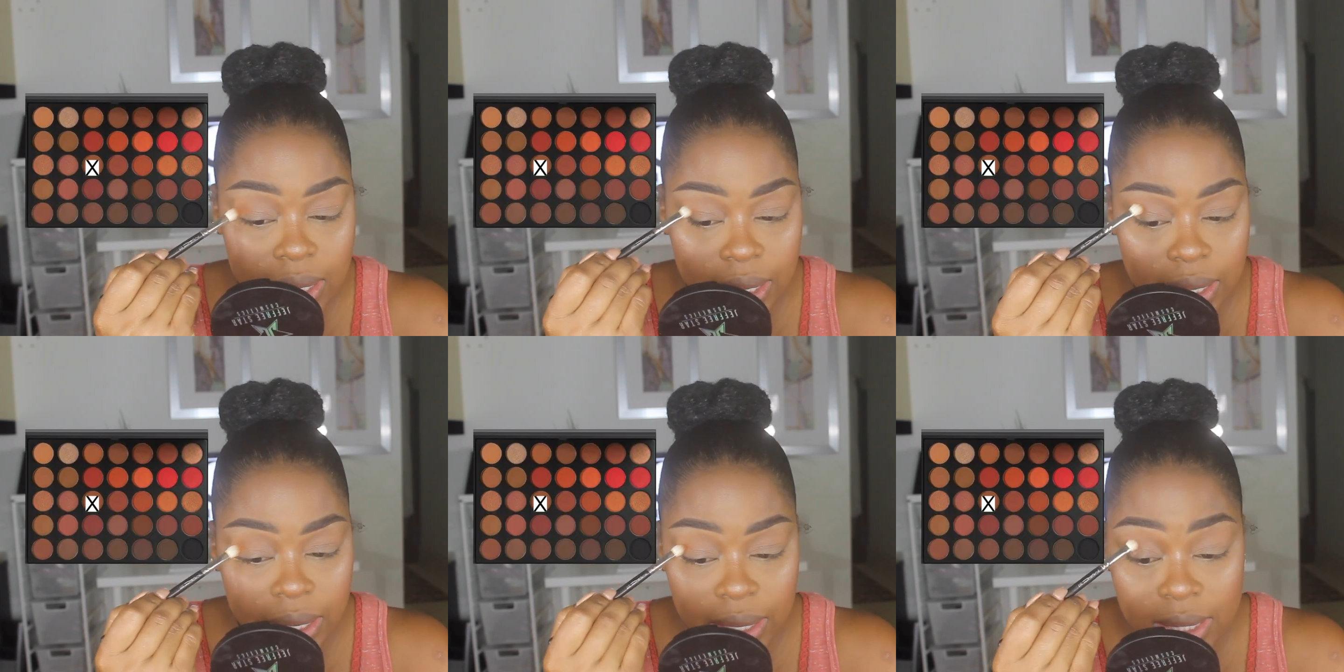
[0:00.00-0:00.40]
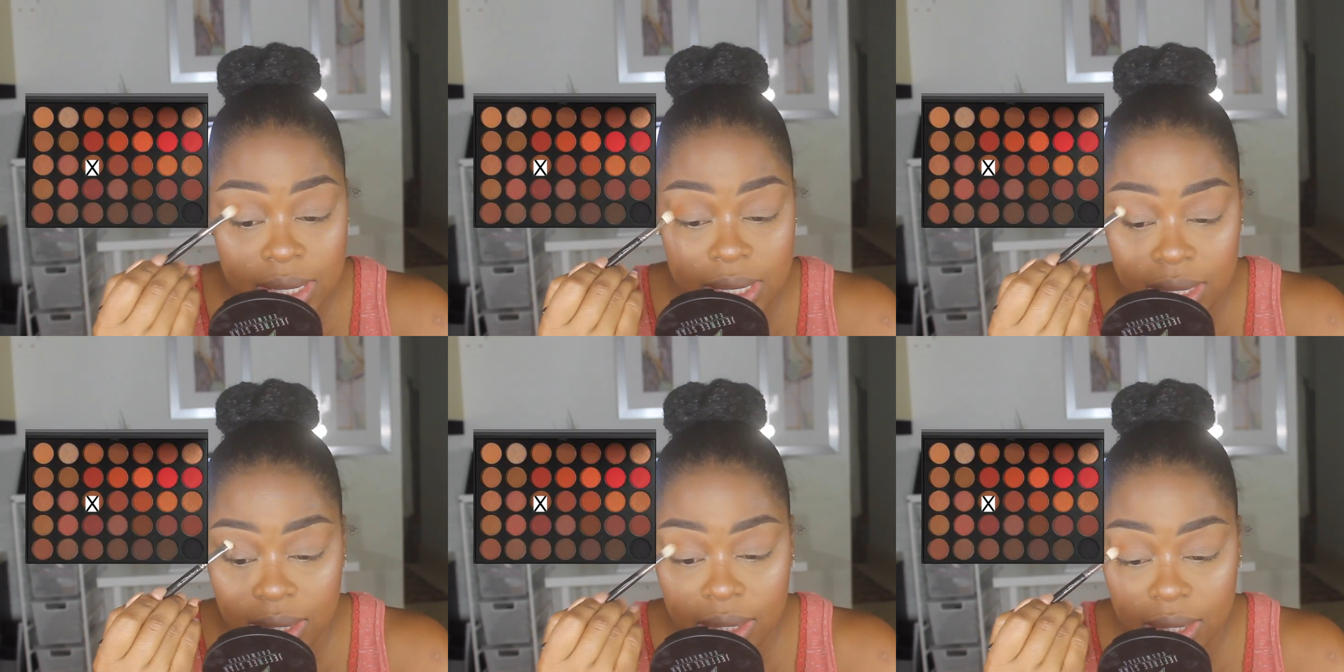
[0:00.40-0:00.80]
and
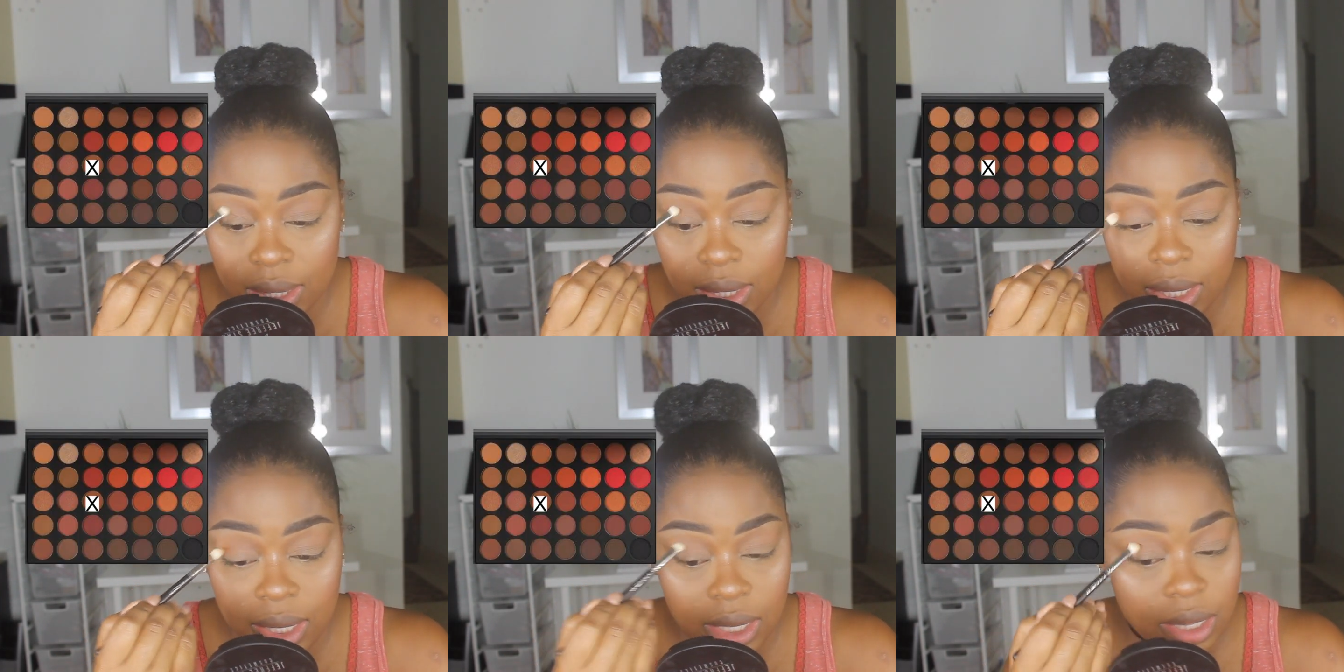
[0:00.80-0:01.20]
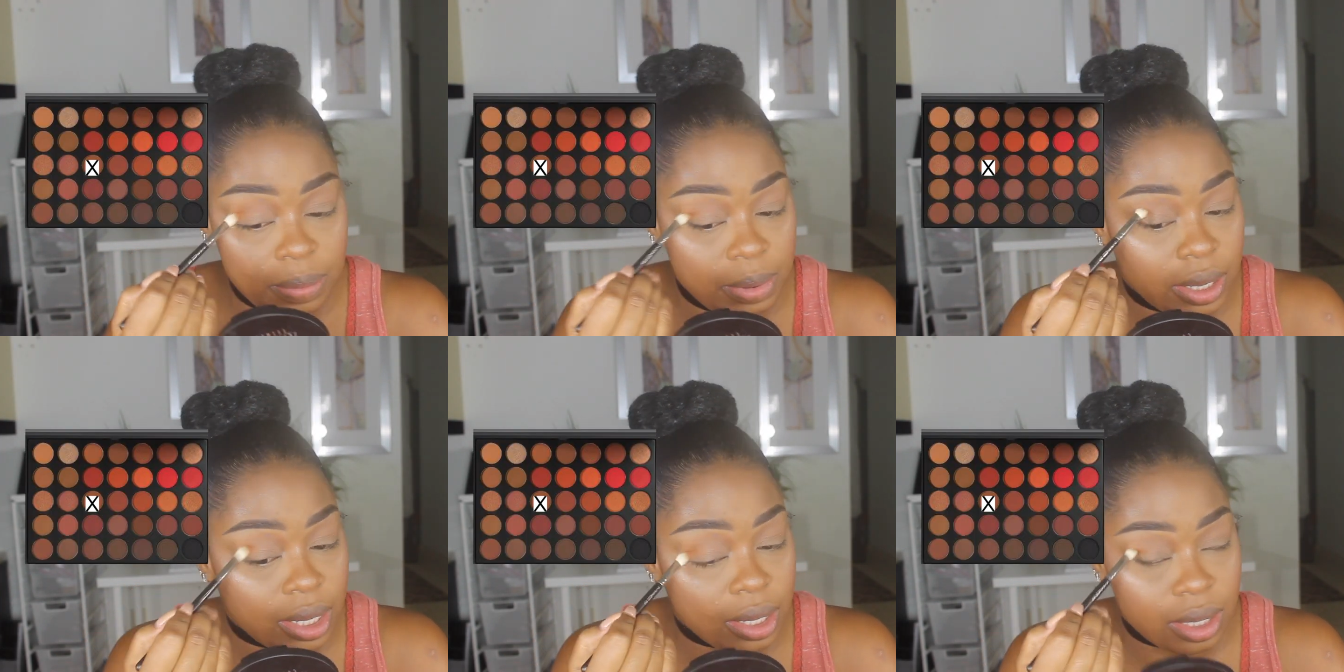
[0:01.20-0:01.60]
it's a little
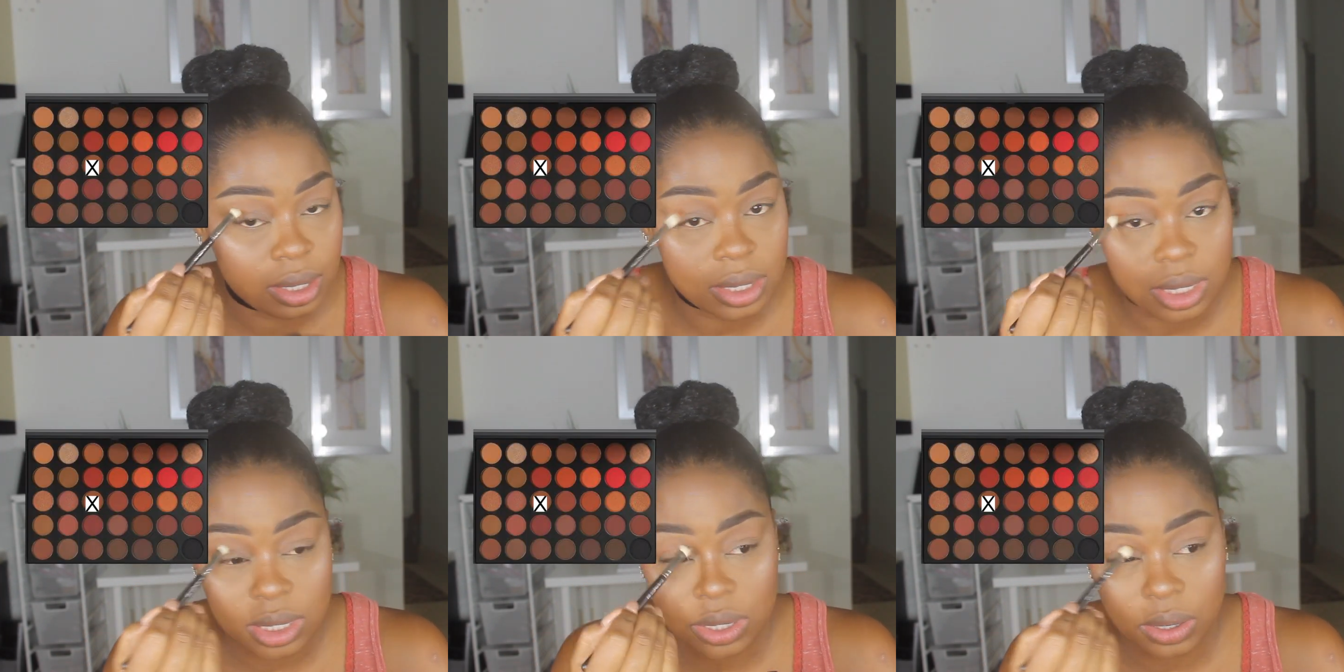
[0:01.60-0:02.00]
bit